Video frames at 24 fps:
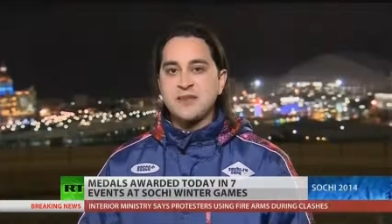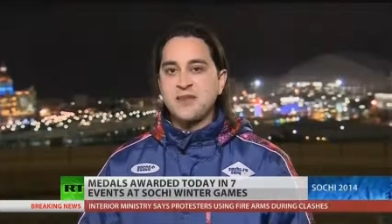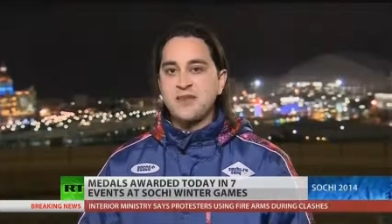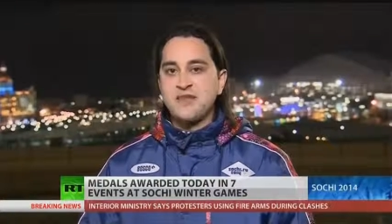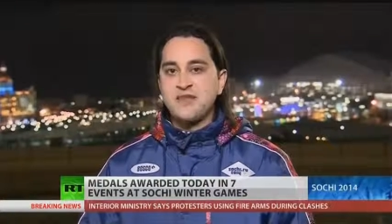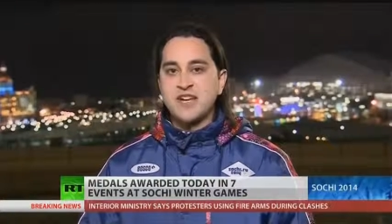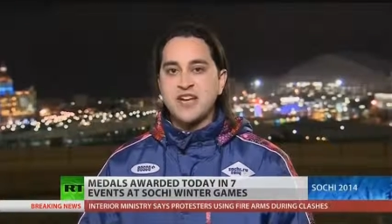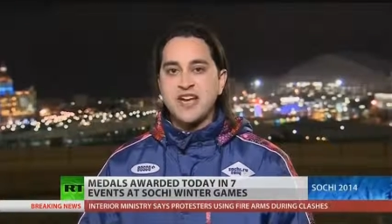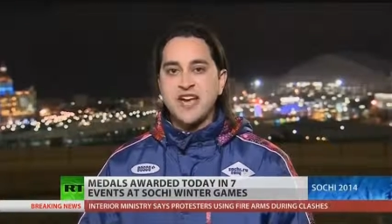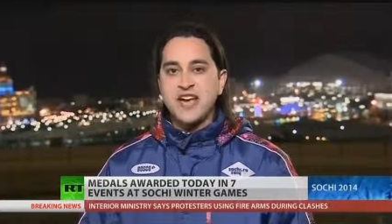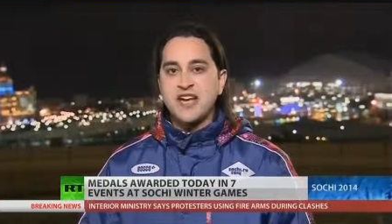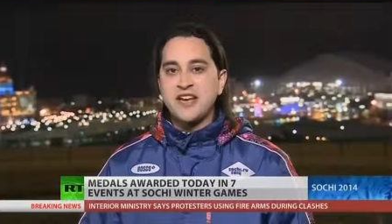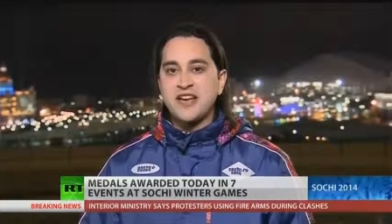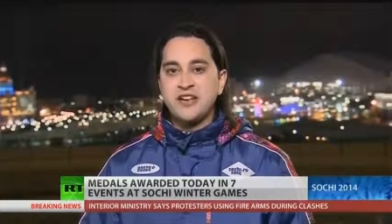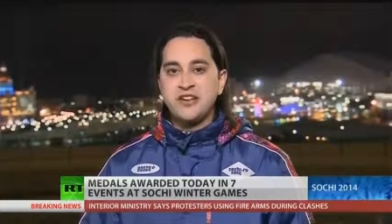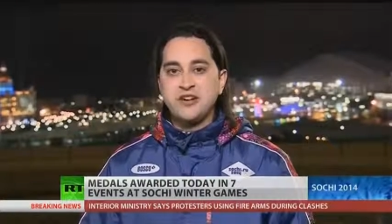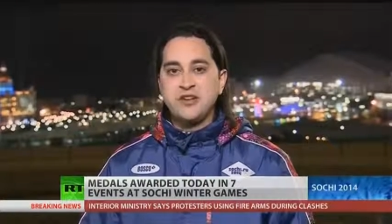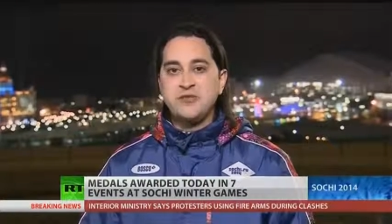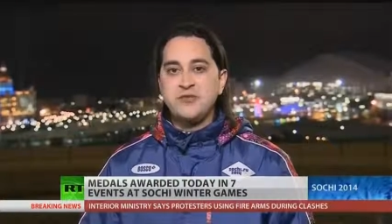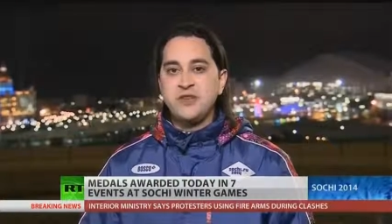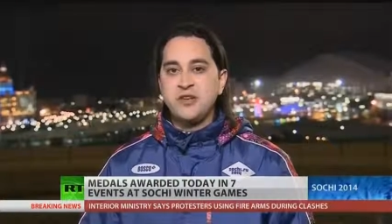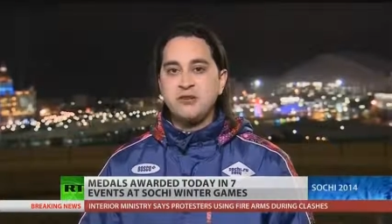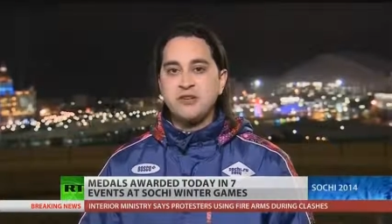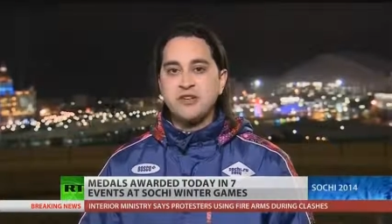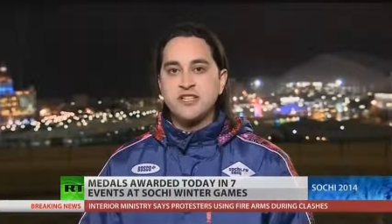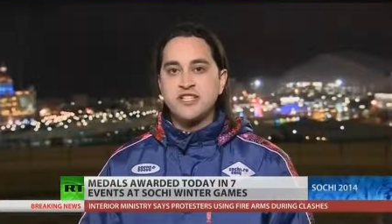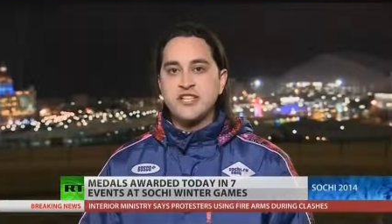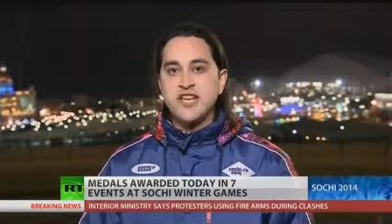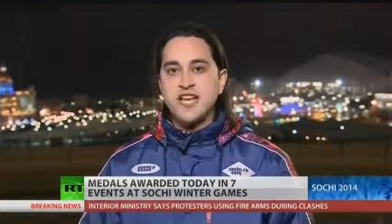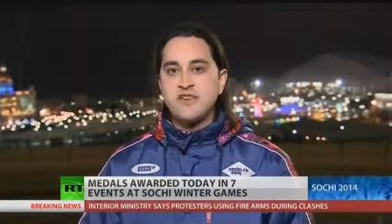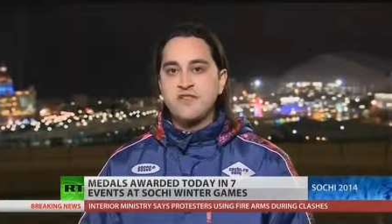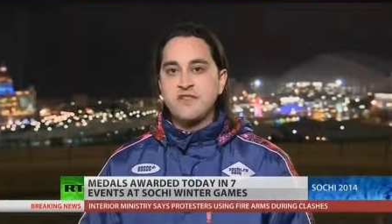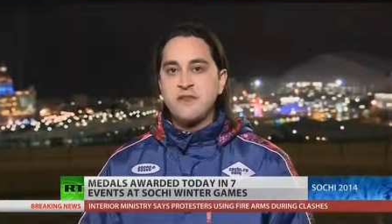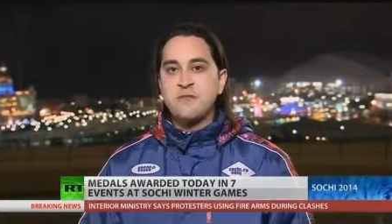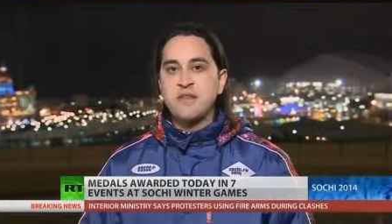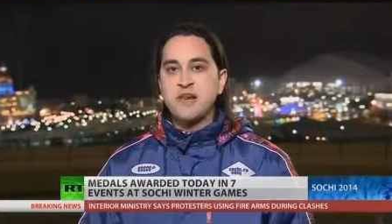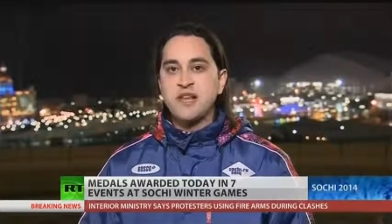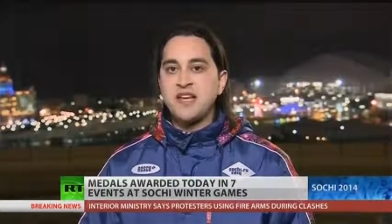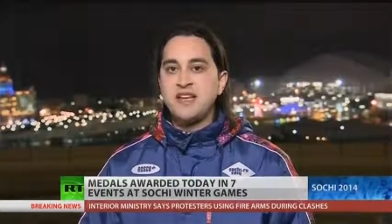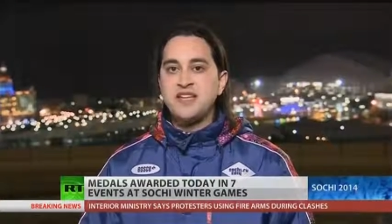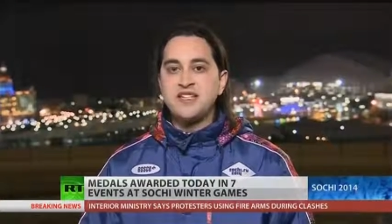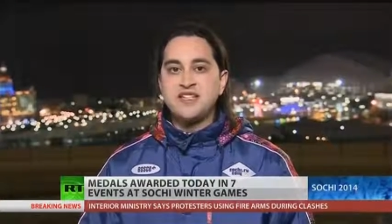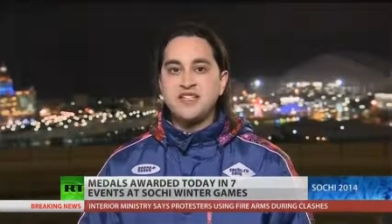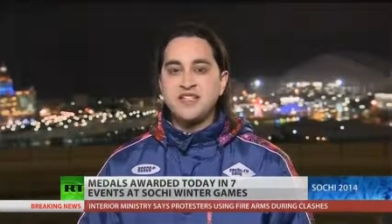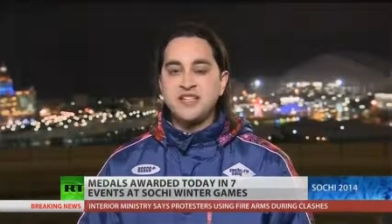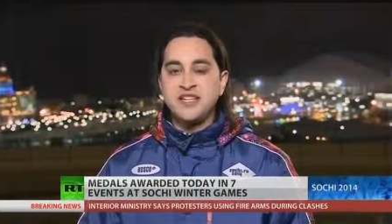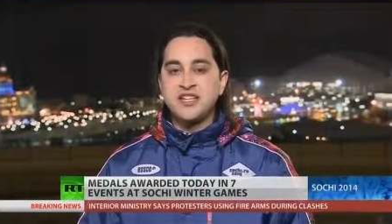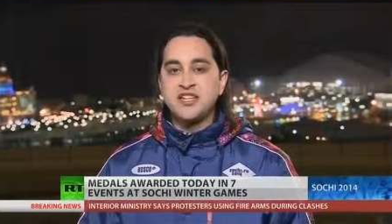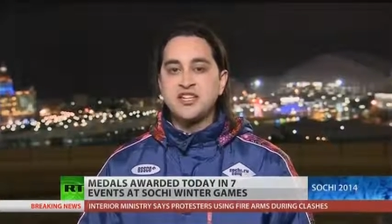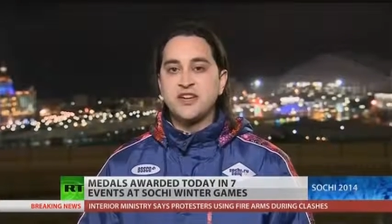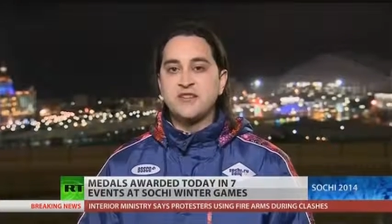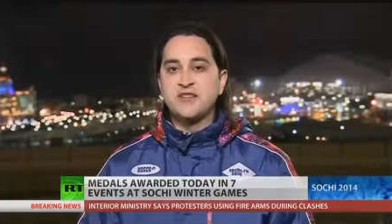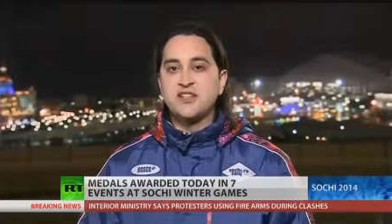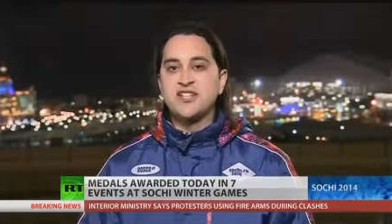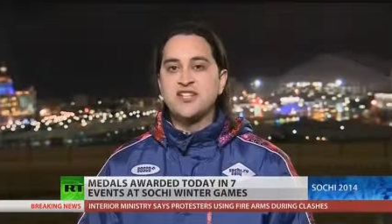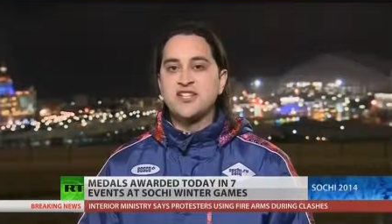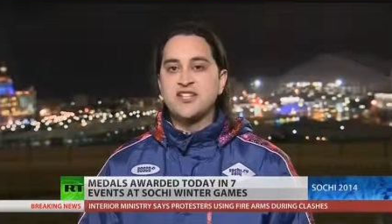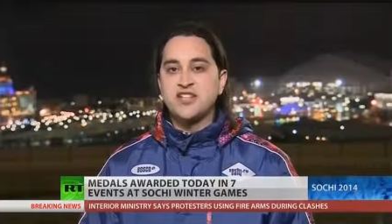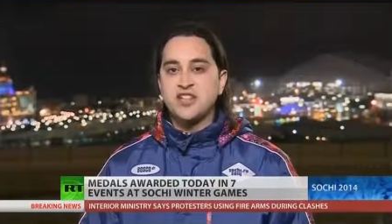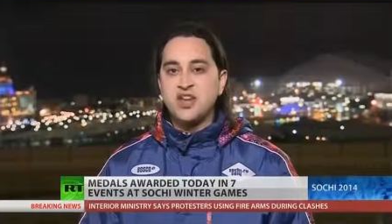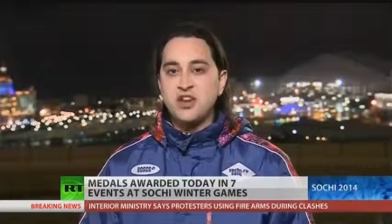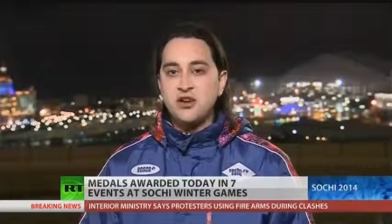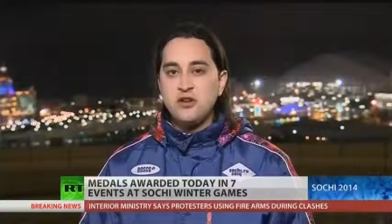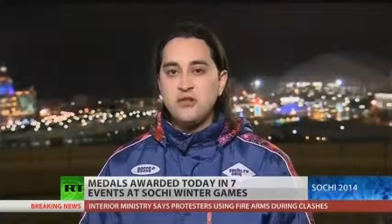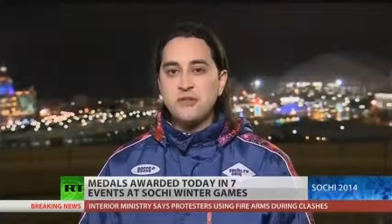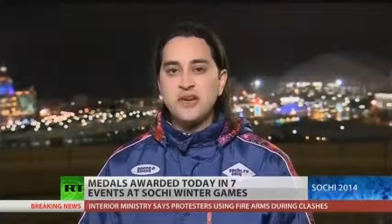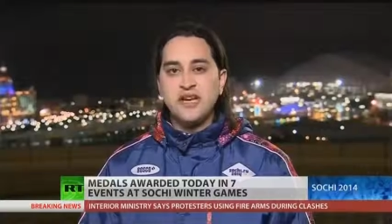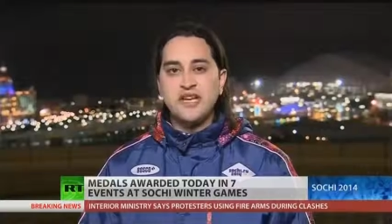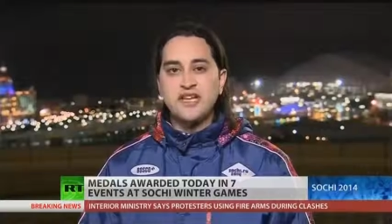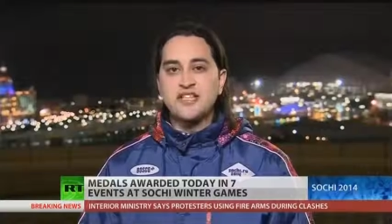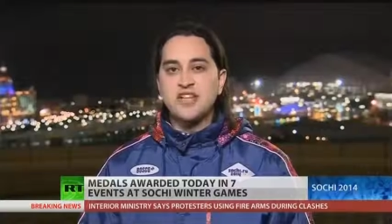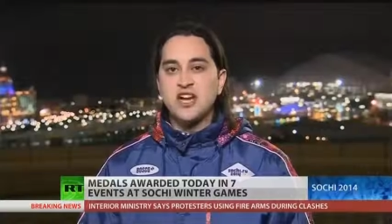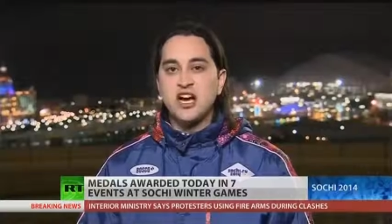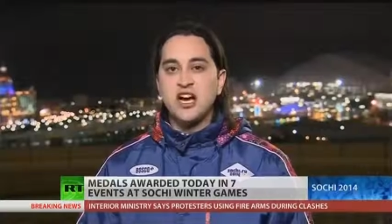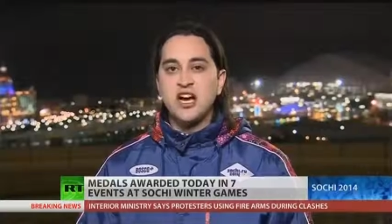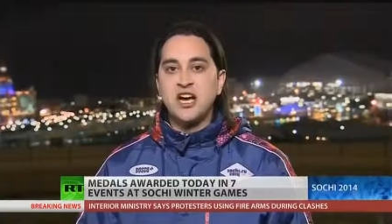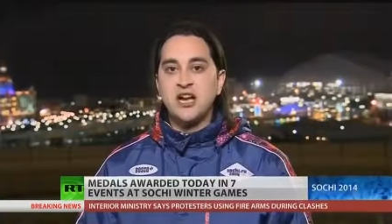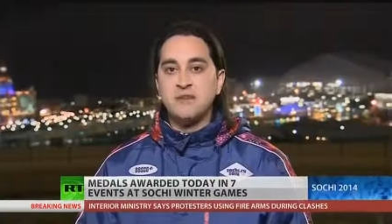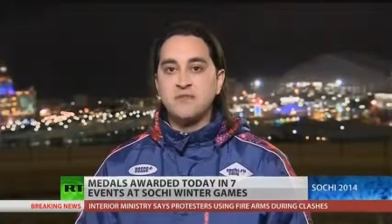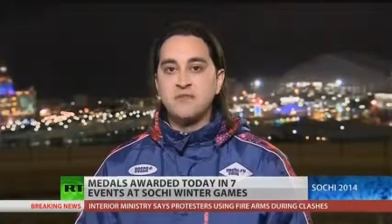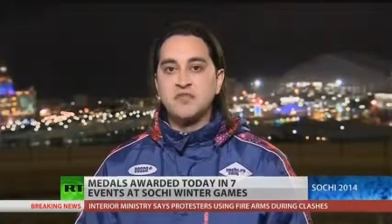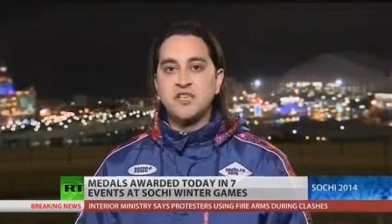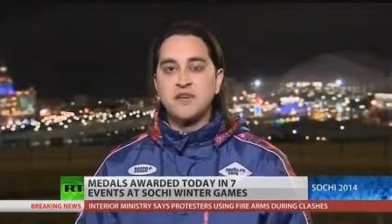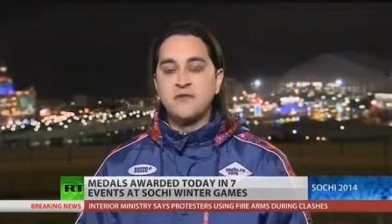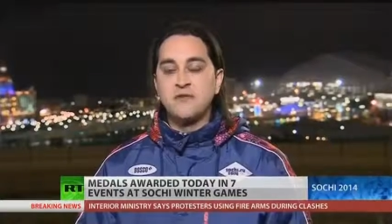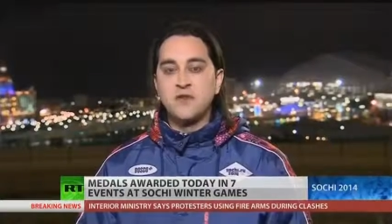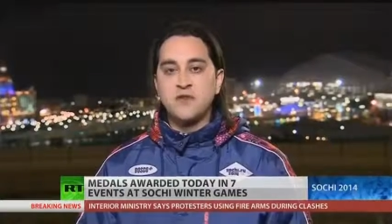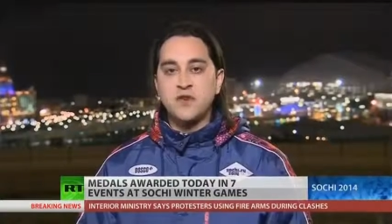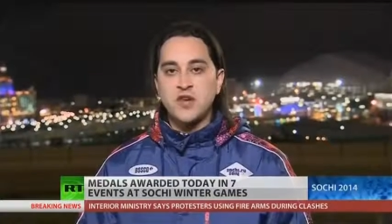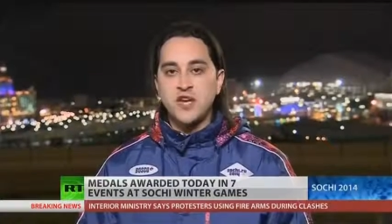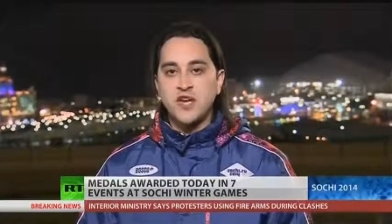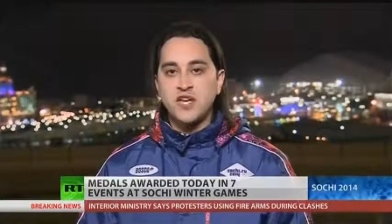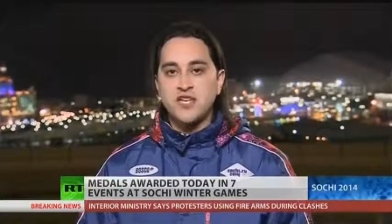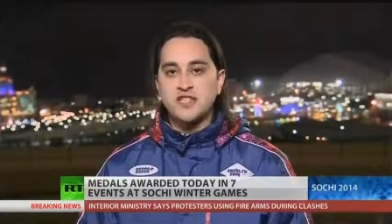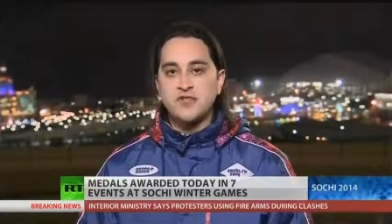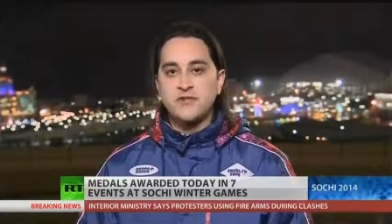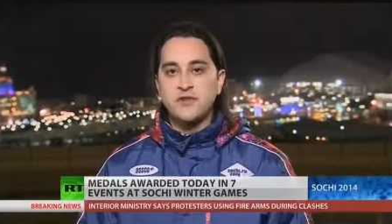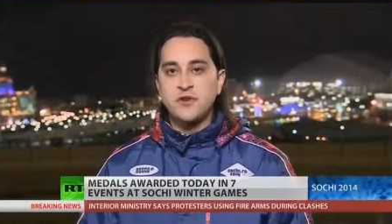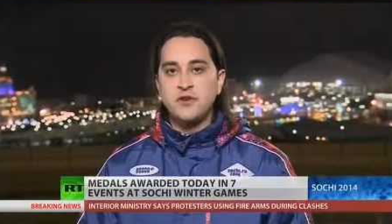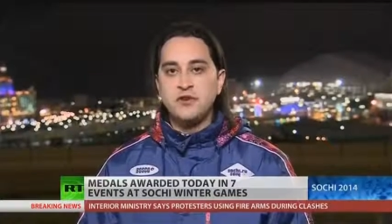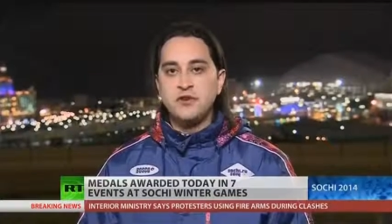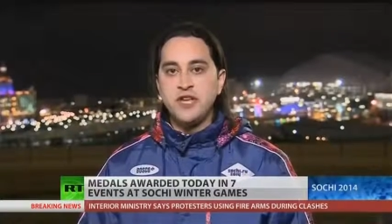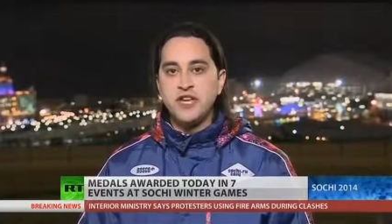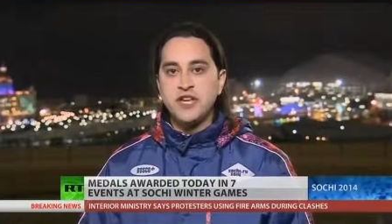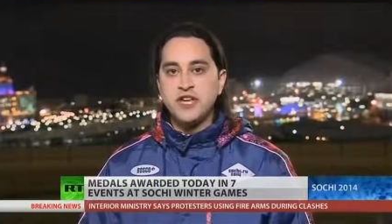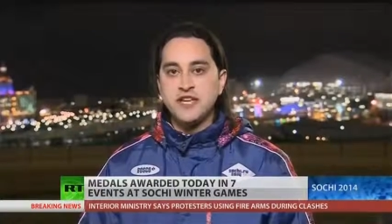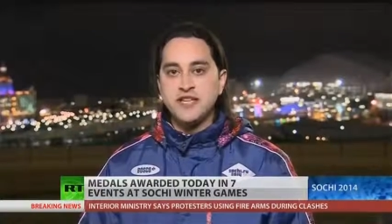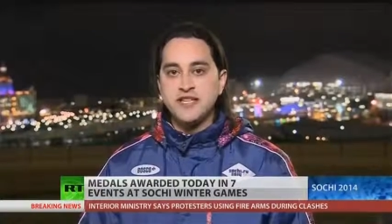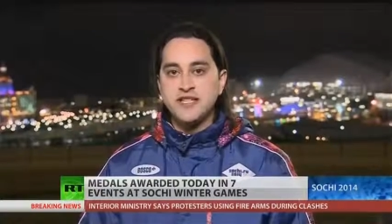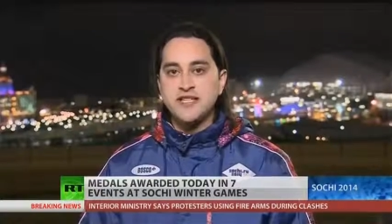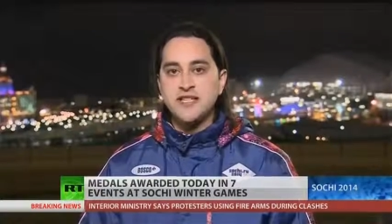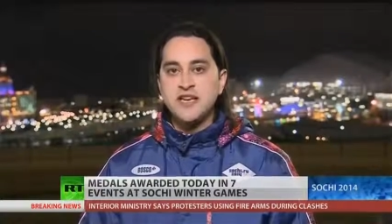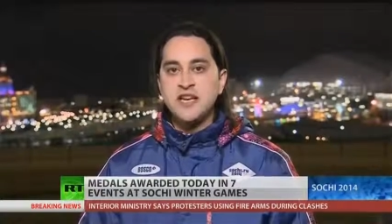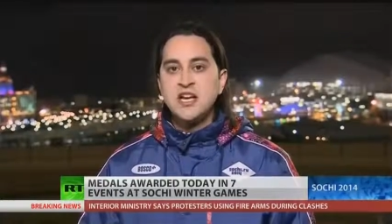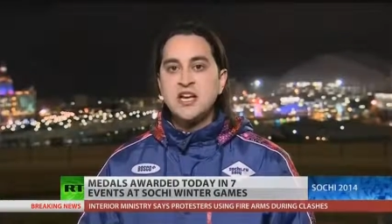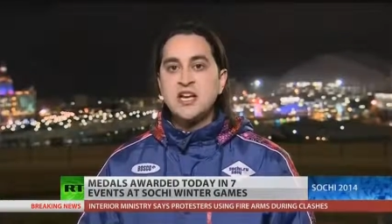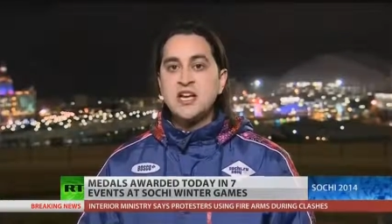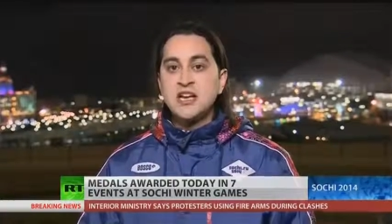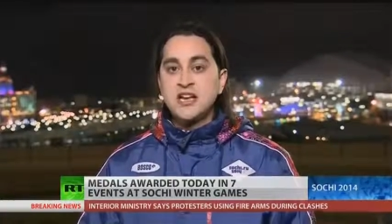I mean, the Canada and the USA, they've played each other so many times over the last few years.